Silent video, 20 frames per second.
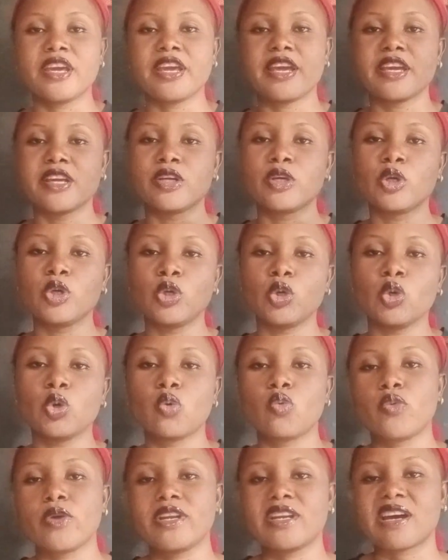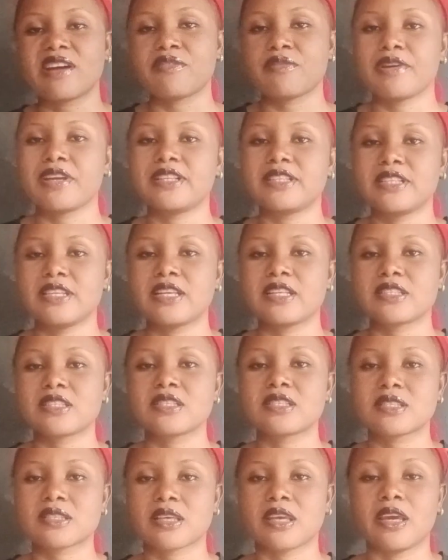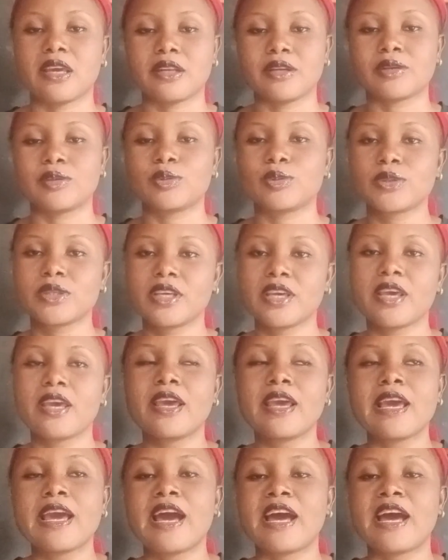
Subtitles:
a glowing and radiant skin, okay?